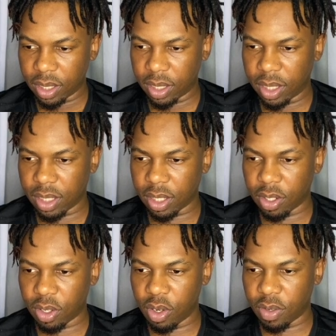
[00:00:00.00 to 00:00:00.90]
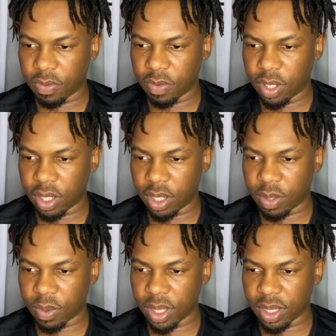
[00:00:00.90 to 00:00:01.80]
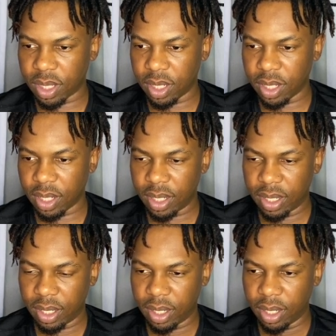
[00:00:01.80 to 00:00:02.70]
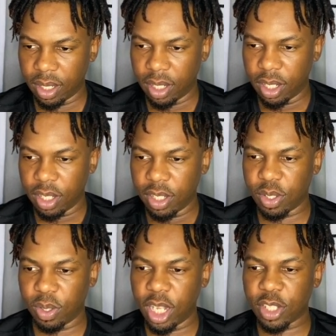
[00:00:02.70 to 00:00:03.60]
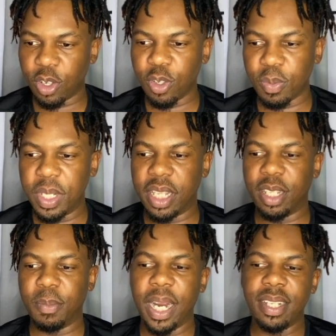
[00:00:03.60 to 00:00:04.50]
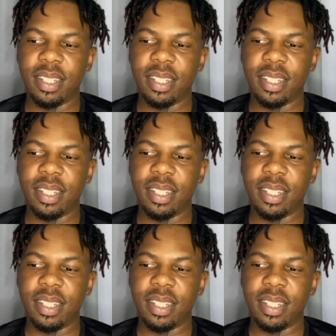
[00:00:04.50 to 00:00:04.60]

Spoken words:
There's a lot of wicks here. So that told me that the price